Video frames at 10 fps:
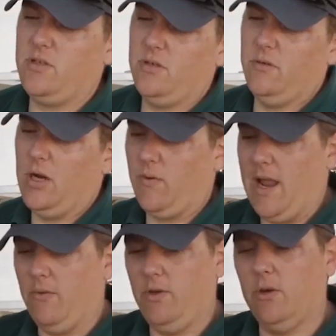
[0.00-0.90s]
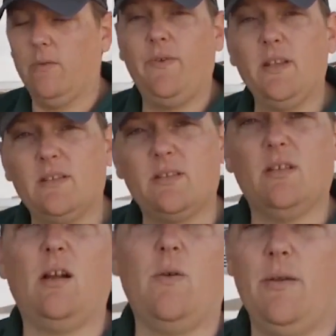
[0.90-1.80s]
to around your vents,
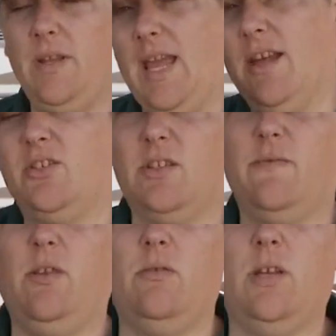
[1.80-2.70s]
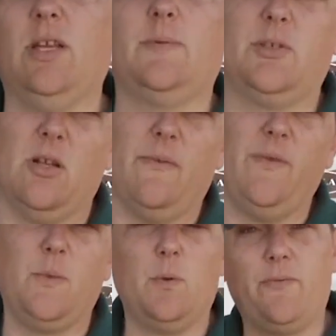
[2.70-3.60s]
around the edges of the unit, especially on a
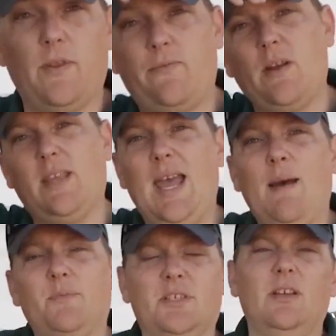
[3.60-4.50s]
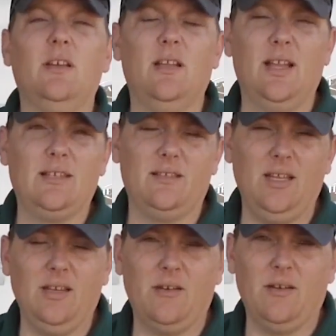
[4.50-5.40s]
fifth wheel for the front caps. They like to
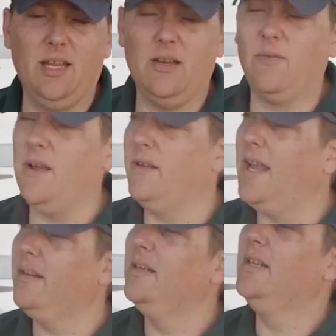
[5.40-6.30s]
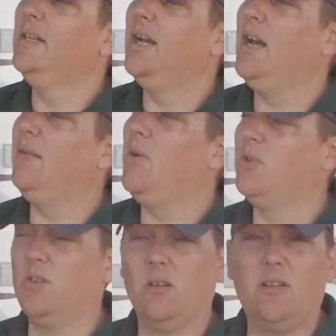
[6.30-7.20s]
leak around that.
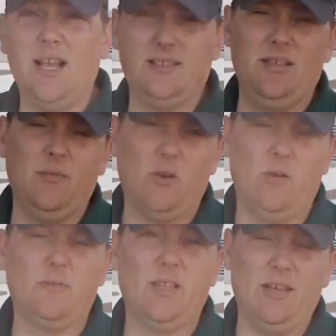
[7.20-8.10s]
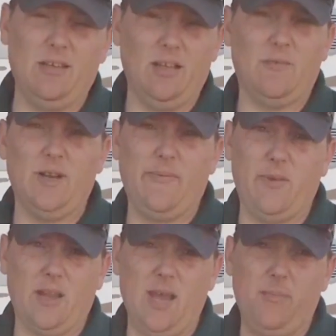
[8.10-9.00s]
Also the Class C motorhomes like to leak around the
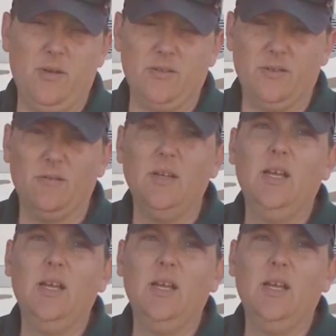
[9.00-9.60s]
front cap also.